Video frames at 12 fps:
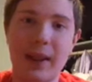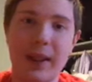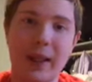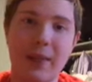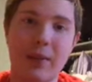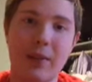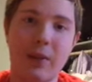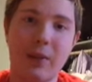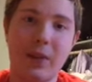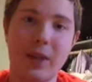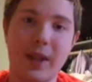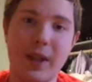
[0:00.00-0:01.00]
like that it was a Marvel
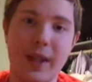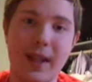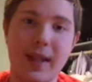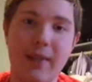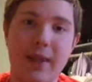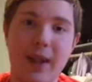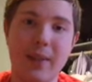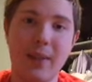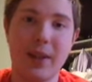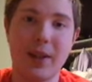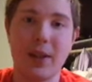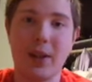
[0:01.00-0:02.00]
versus DC fight
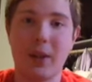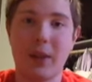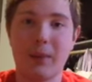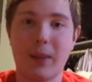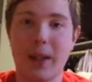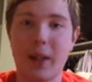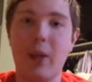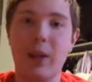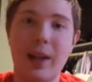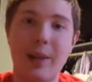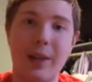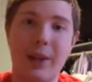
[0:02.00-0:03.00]
because, you know, I'm, i know a
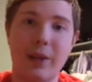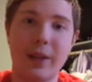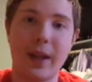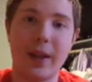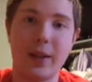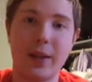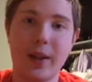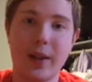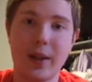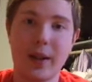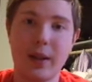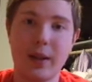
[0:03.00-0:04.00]
lot about those characters.
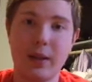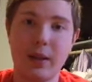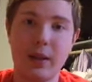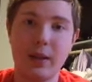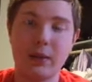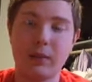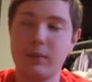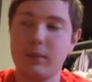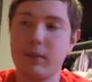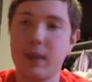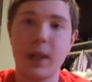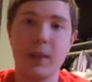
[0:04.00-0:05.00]
And uh,
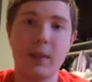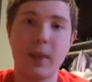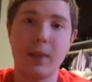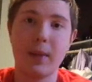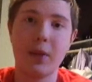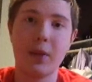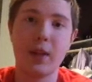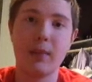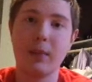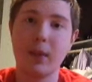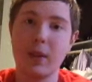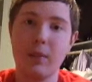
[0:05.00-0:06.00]
yeah, that's pretty much
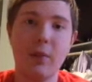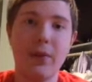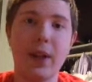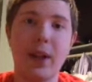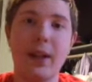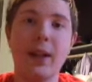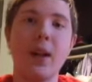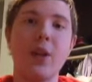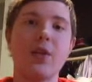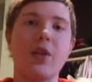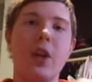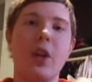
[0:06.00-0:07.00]
it. Moving on.
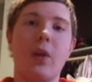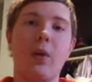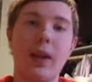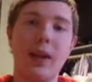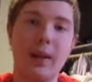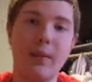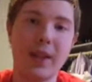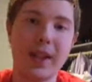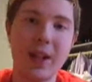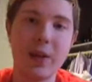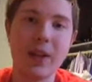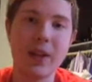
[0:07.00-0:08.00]
So, um, the
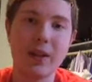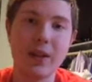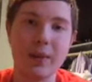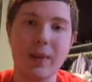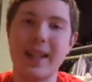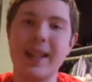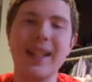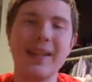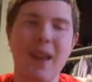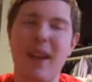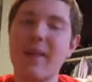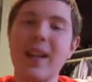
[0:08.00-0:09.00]
series, no, the, se-
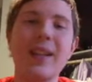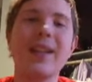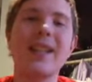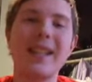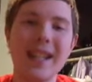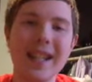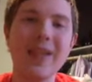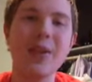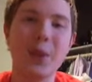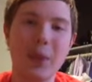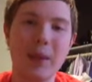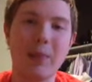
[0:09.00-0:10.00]
the season
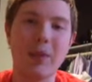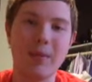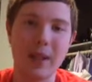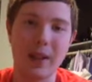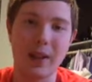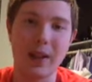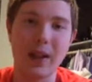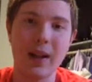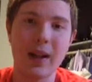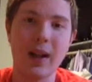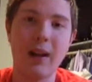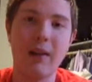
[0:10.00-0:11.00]
three premiere
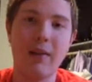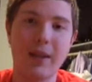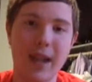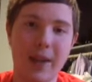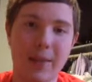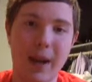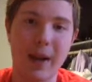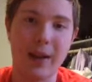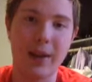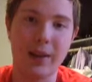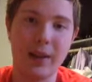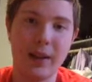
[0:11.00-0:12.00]
of Death
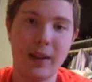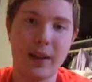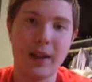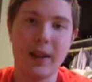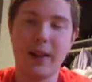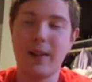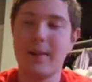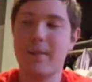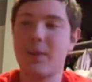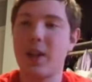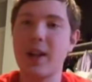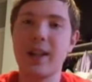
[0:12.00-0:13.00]
Battle. Um,
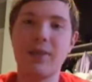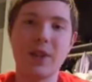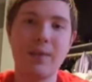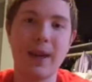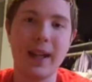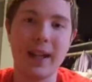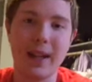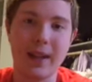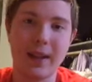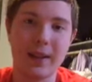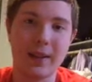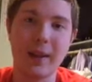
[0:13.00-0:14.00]
Dante versus
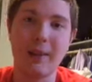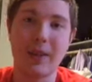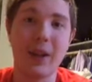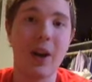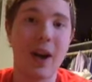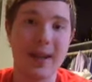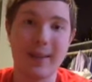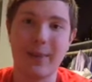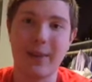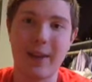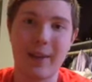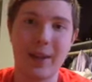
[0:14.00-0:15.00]
Bayonetta. That was an awesome
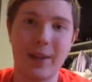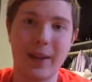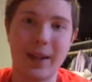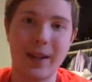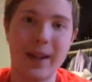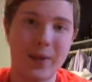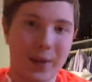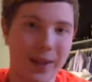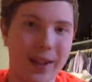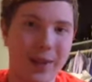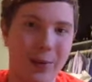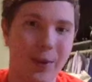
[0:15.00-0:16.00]
fight, by the way.
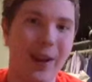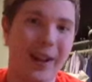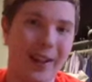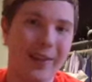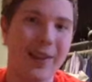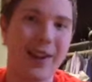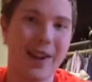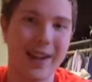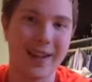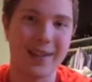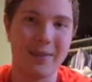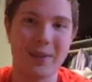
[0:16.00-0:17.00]
Torrian you rock. You are
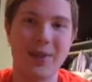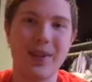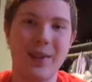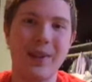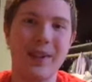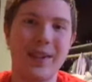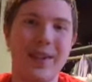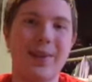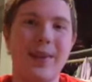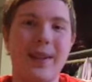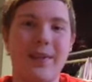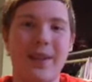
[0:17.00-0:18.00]
awesome. You're so good at the
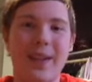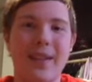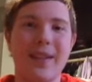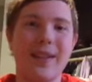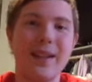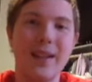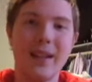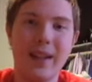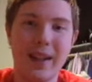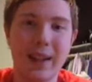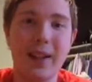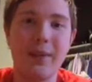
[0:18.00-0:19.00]
3D fights.
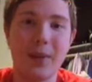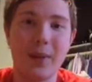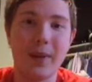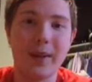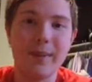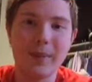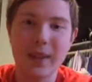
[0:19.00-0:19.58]
I love your work.